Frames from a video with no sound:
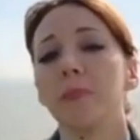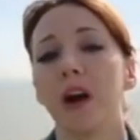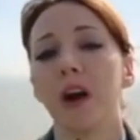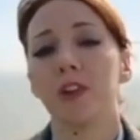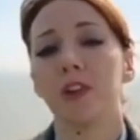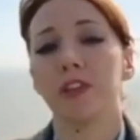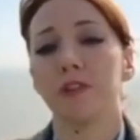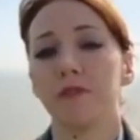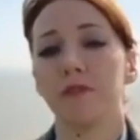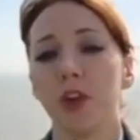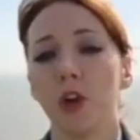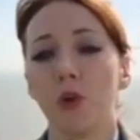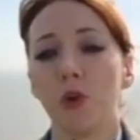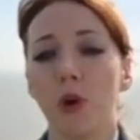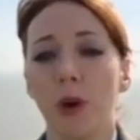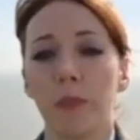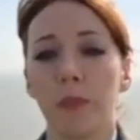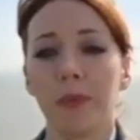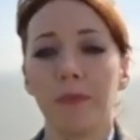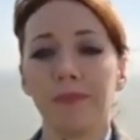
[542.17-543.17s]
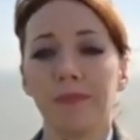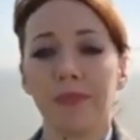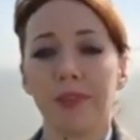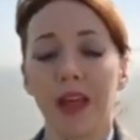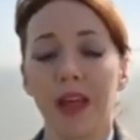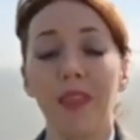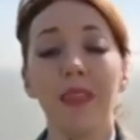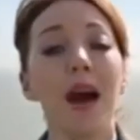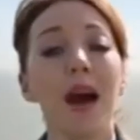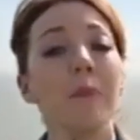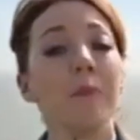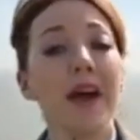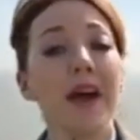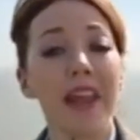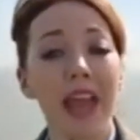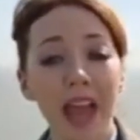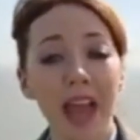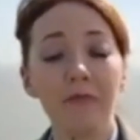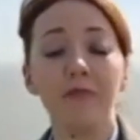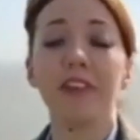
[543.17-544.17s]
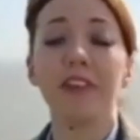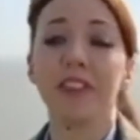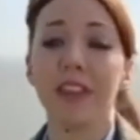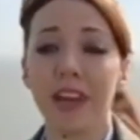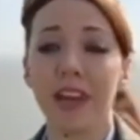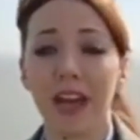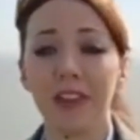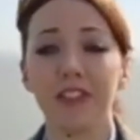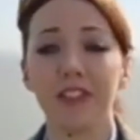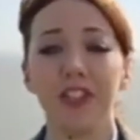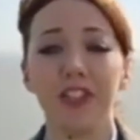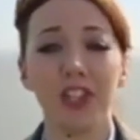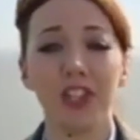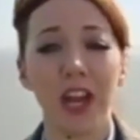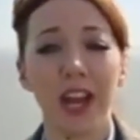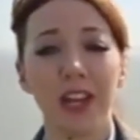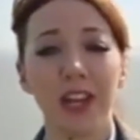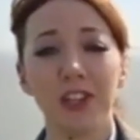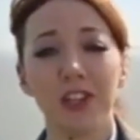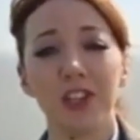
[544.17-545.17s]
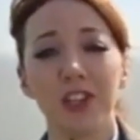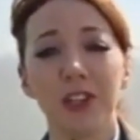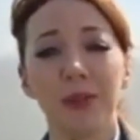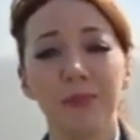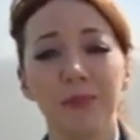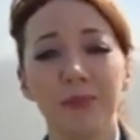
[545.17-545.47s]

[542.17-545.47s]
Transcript: part of Europe, and that meant everything had to change.